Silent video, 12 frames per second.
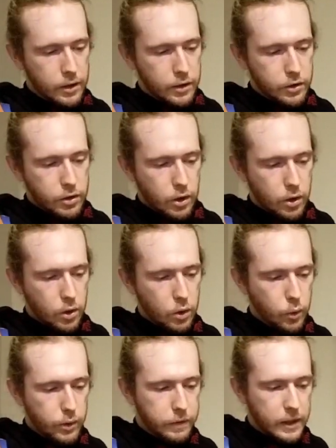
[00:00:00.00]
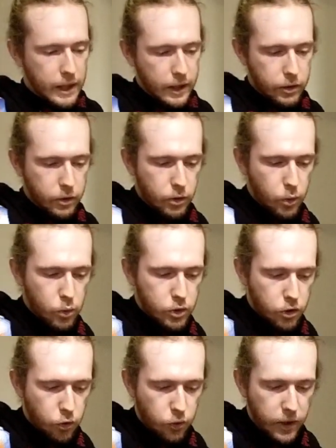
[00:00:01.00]
So we've got
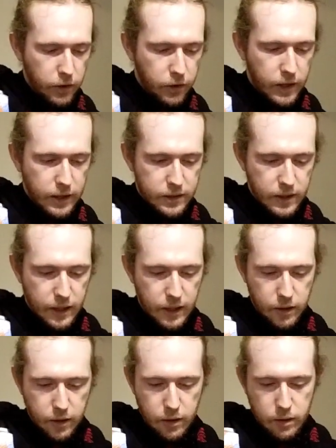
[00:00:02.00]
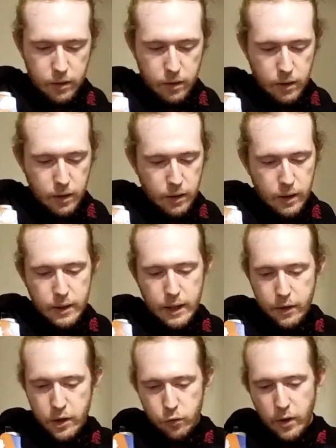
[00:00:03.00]
those three things here. Now
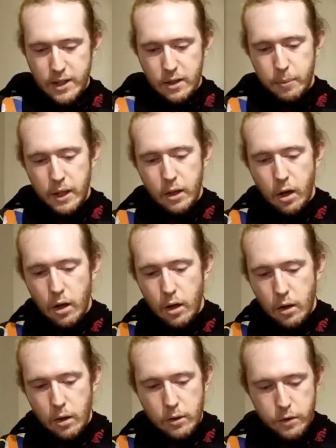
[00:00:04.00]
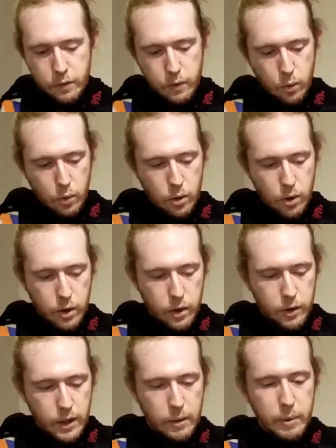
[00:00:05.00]
this recipe calls
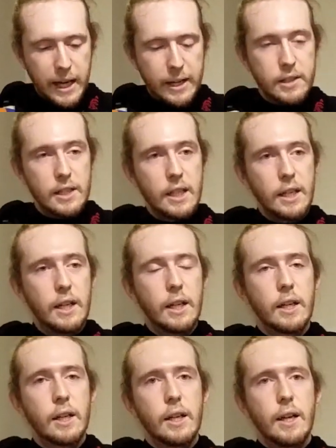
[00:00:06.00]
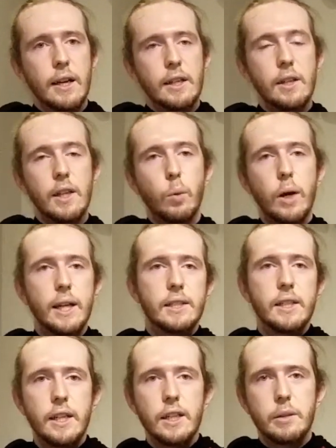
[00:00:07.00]
for the black tea and the white
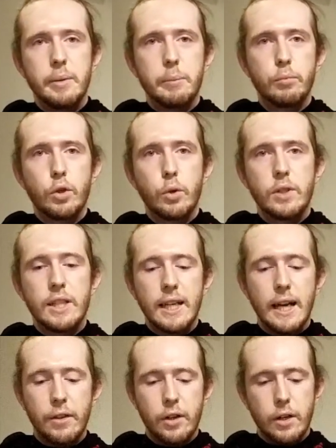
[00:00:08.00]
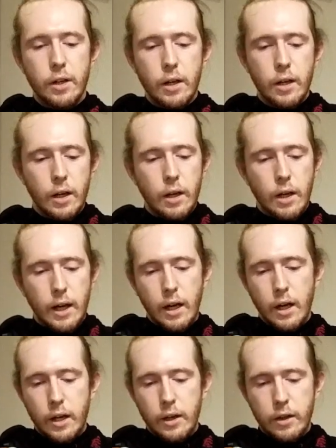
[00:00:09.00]
tea to be brewed together.
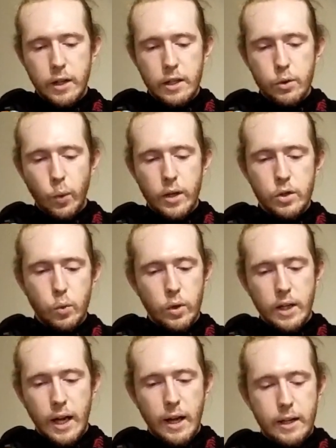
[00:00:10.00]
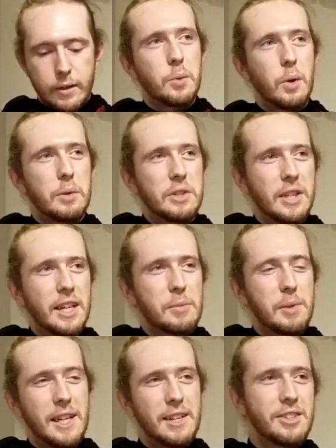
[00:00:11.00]
These ones were not. What was your
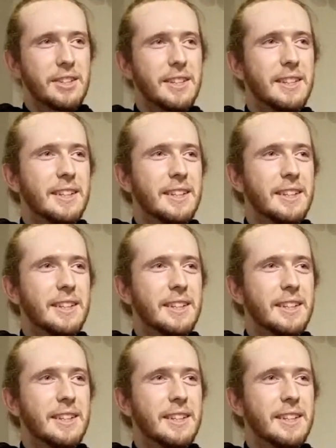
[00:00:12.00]
explanation?